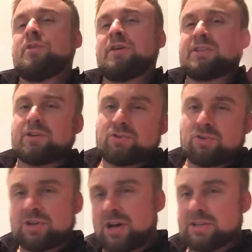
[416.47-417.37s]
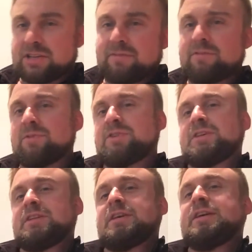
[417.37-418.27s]
you know, his own sort of dancey influence
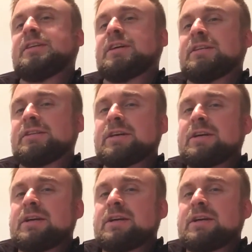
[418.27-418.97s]
thing that he does.